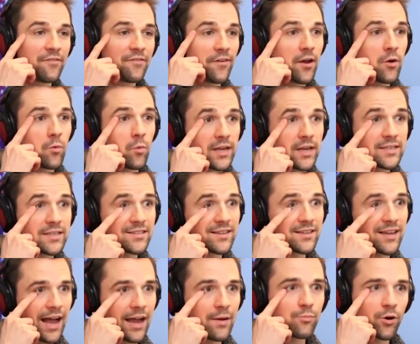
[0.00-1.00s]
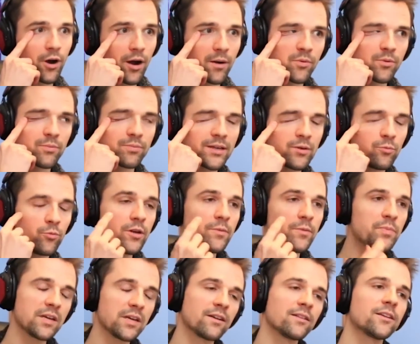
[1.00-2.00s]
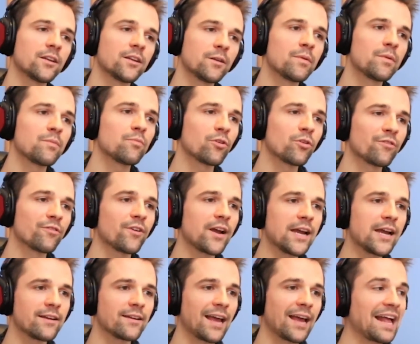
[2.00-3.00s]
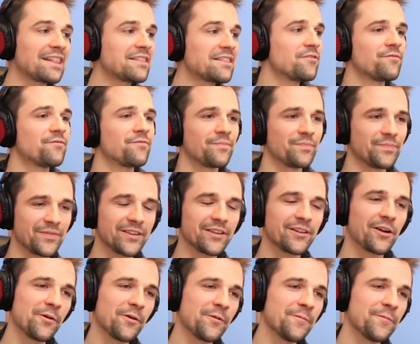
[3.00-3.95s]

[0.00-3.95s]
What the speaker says: was, I probably would be a little bit more afraid at the, you know?